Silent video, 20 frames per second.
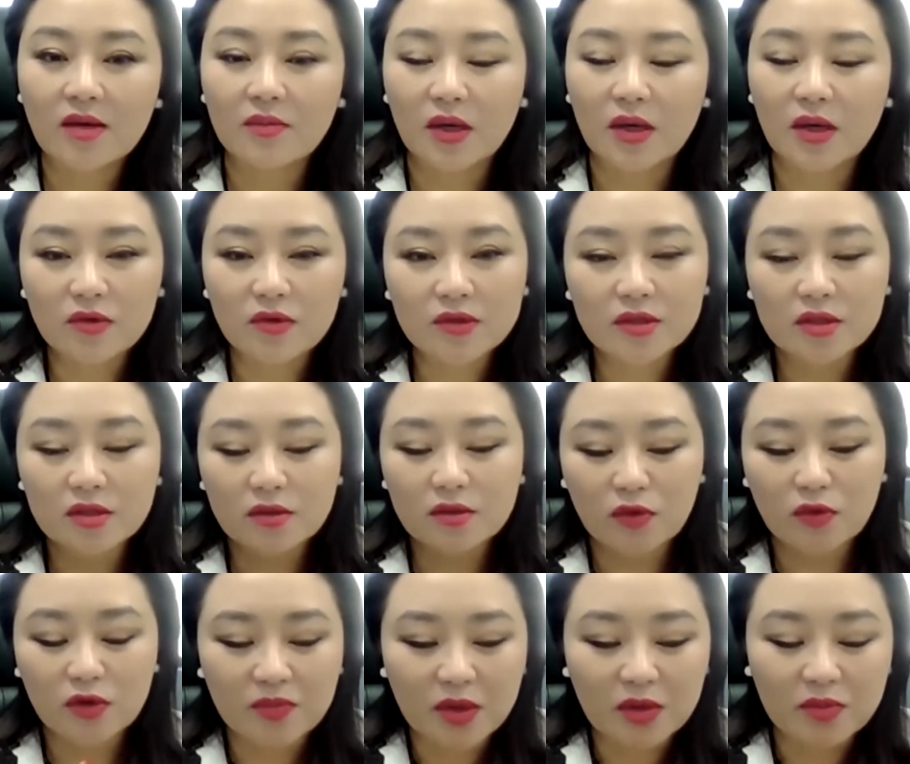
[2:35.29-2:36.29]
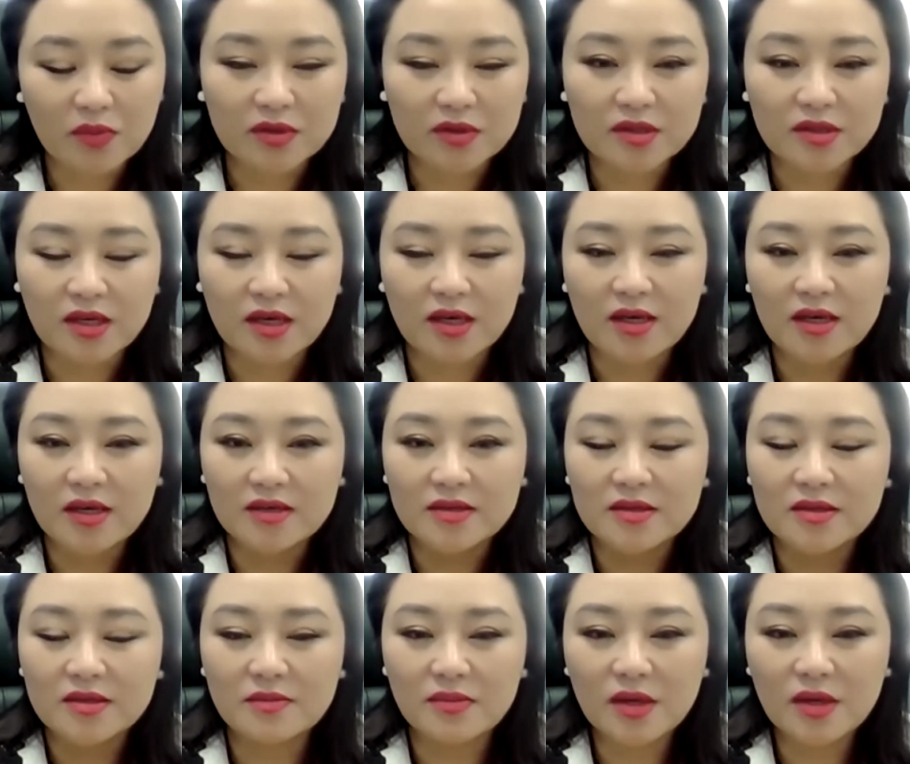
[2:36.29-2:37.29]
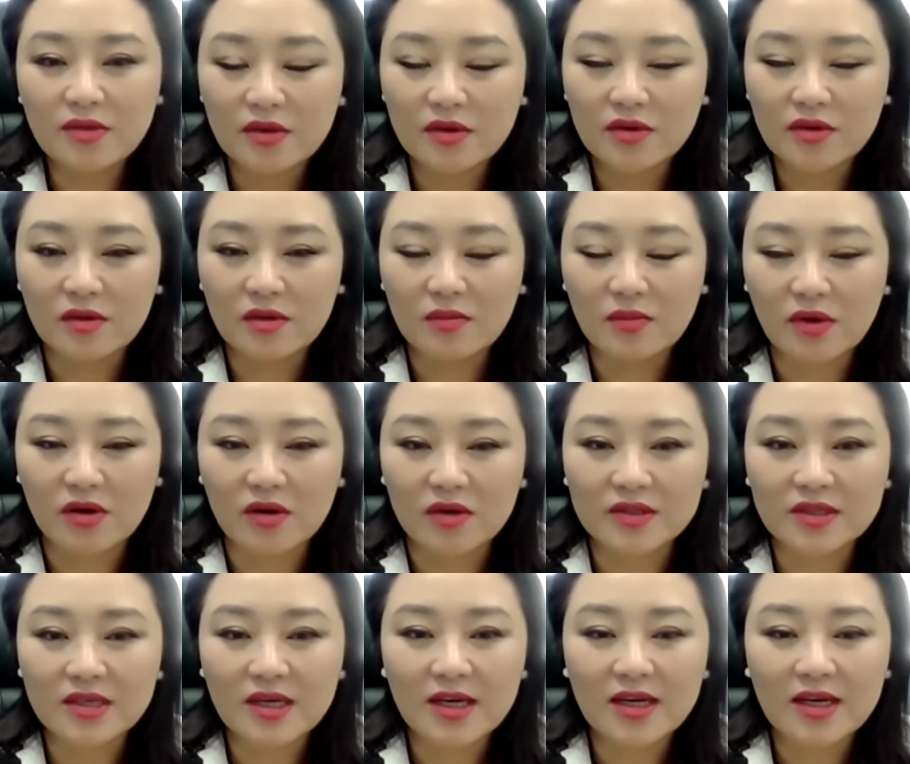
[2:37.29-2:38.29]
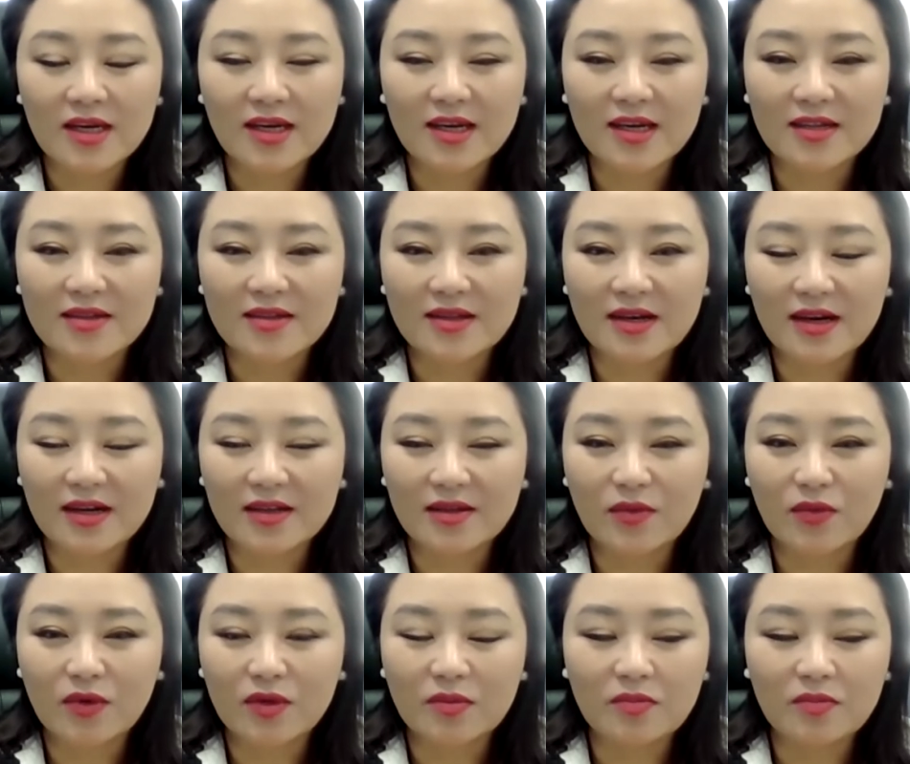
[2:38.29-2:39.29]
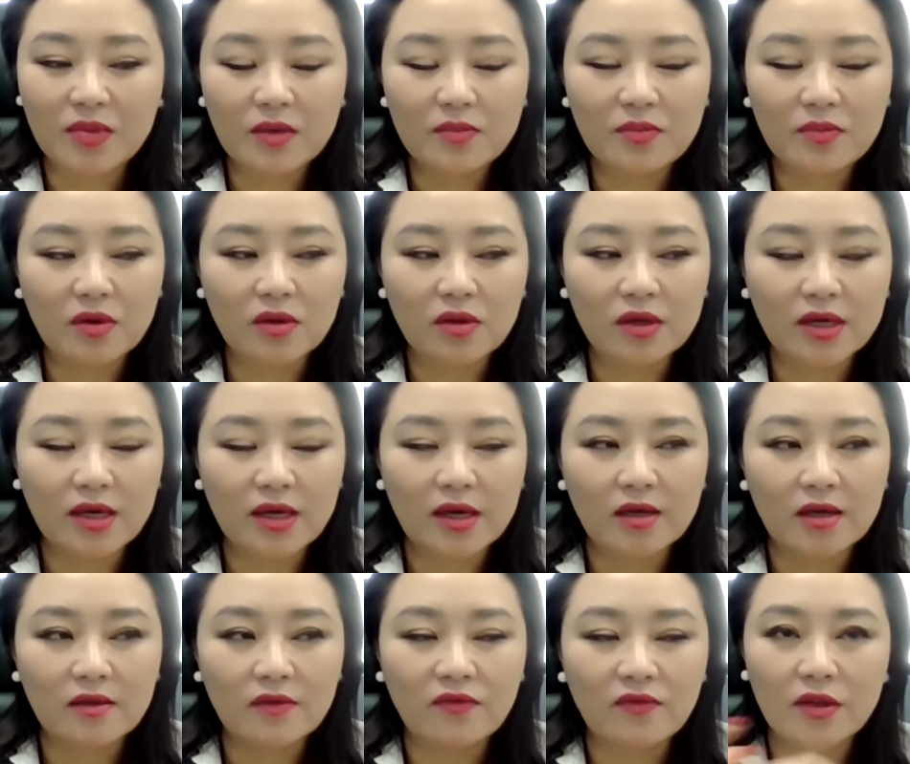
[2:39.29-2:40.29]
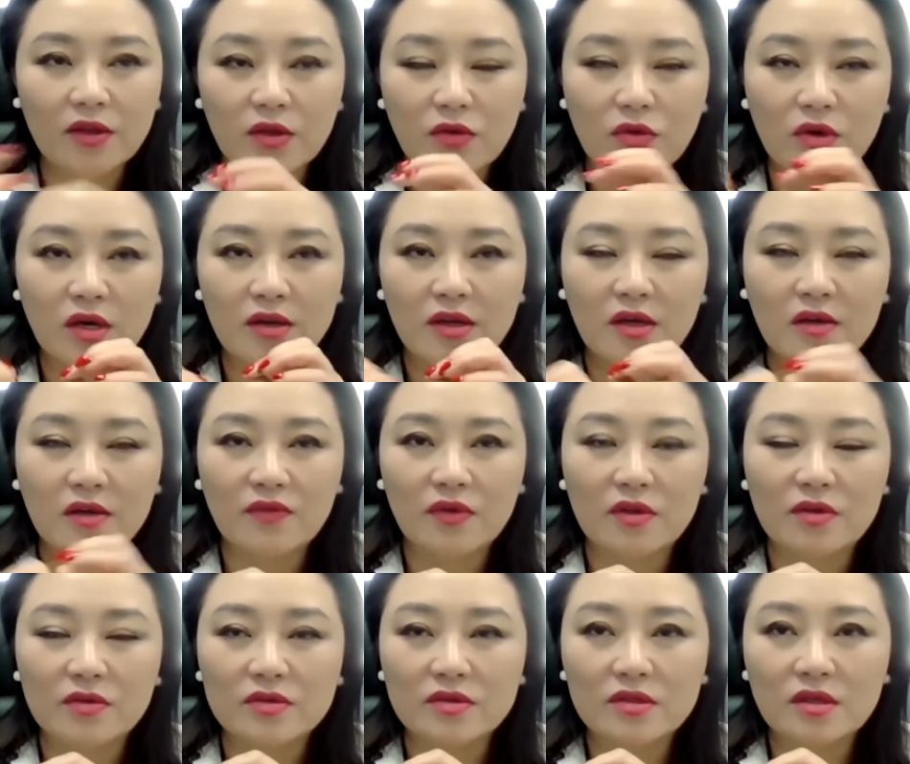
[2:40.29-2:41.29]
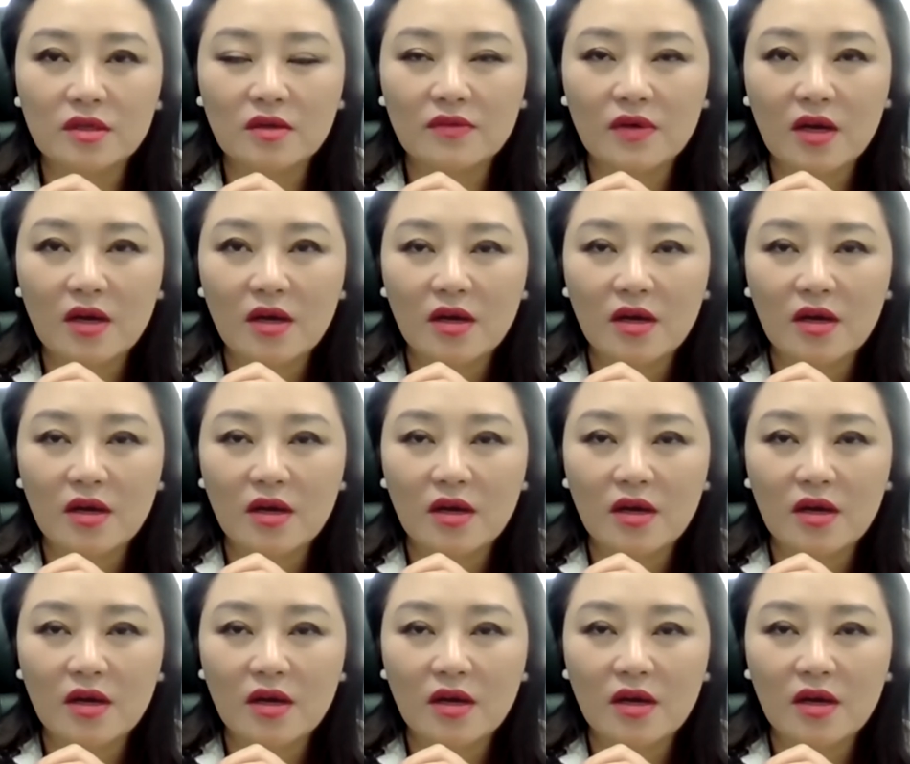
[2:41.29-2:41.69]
But also what people say is mythical part is that when you connect with yourself,